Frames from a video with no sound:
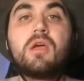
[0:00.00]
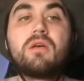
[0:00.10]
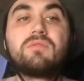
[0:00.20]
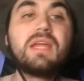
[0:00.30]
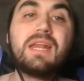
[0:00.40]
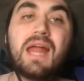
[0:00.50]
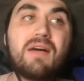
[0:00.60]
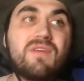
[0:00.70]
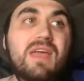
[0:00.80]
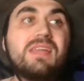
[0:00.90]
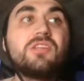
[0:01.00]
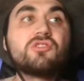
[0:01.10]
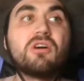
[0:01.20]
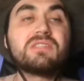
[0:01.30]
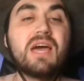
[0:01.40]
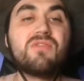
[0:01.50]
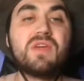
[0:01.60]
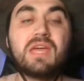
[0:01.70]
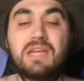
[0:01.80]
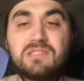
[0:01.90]
They didn't have any shots, I
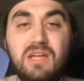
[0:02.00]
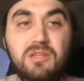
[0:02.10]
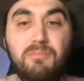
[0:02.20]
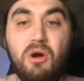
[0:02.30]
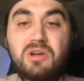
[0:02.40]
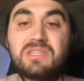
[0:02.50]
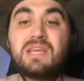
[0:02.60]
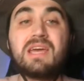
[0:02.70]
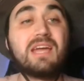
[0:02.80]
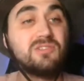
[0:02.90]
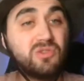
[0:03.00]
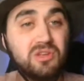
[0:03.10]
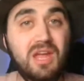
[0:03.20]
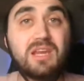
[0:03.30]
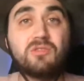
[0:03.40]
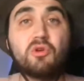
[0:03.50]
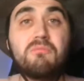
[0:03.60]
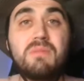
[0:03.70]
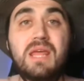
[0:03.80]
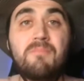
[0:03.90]
think, inside the box until the 93rd
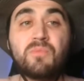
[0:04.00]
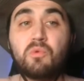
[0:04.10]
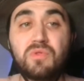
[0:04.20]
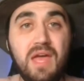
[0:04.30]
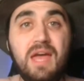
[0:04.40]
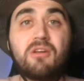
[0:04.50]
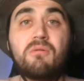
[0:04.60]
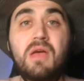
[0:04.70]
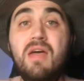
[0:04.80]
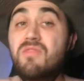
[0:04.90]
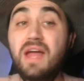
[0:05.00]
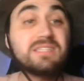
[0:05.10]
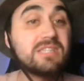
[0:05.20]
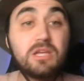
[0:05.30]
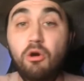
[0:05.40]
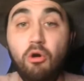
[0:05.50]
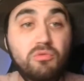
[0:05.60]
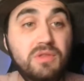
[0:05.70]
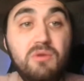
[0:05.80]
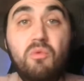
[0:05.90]
minute with the header. That's the
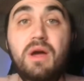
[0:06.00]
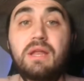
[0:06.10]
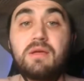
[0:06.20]
only one.